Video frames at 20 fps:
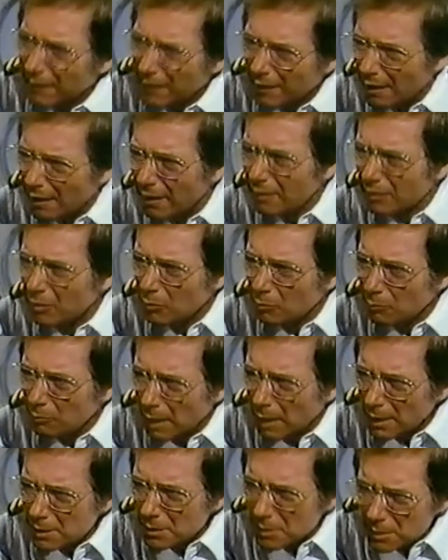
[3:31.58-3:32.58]
Yeah, you
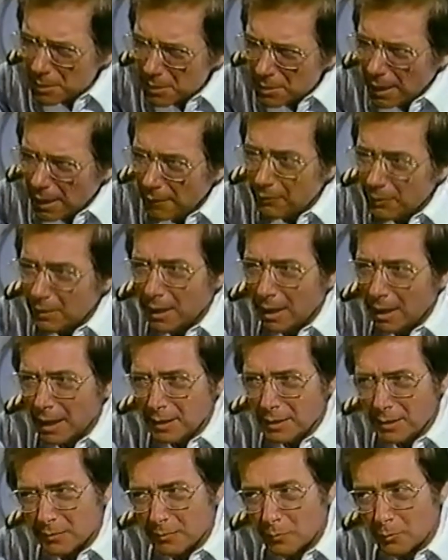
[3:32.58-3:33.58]
might just have a
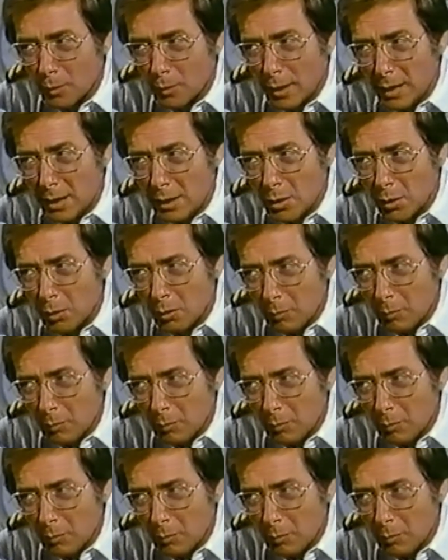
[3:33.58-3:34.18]
case of radio